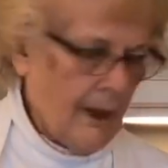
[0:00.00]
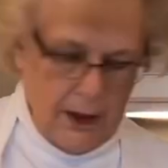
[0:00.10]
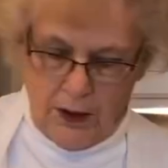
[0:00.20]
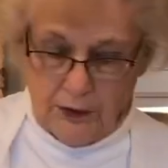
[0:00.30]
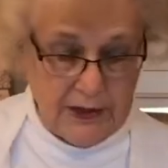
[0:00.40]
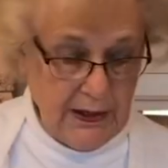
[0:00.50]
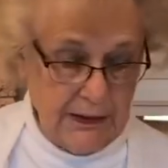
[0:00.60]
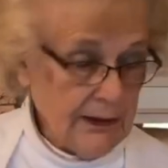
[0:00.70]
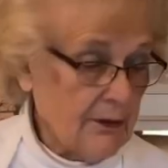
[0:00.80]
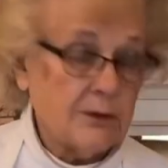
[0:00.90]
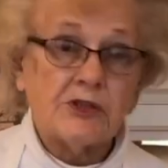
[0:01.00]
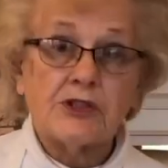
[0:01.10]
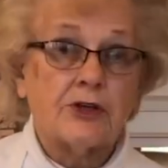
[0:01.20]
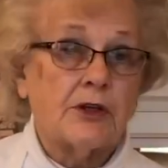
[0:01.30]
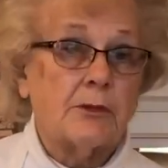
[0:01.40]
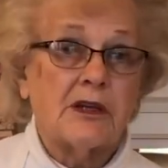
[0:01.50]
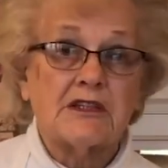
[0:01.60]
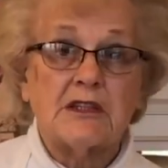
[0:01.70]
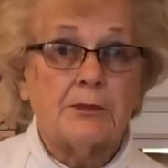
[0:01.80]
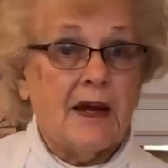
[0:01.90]
Okay, now we're just going to mix
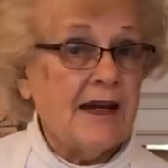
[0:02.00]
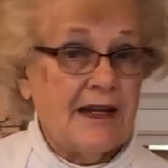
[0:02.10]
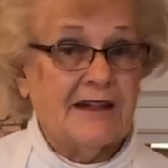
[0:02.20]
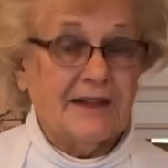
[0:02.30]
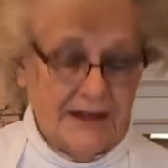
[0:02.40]
it by hand.